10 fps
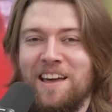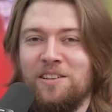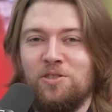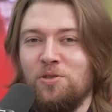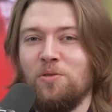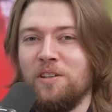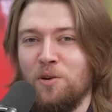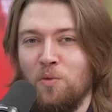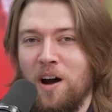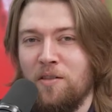is surely
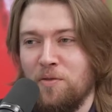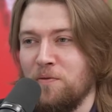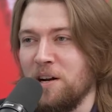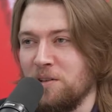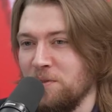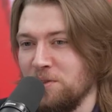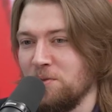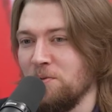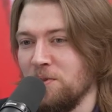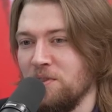aware of the Frankfurt
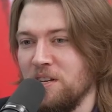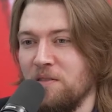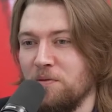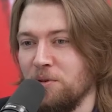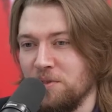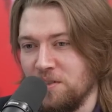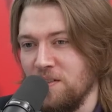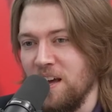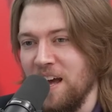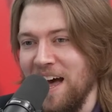School and the influence that
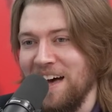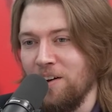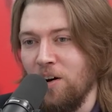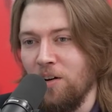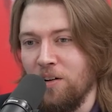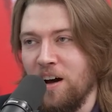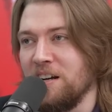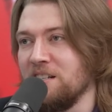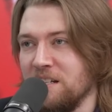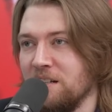they had on
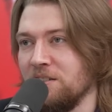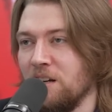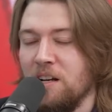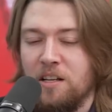ideas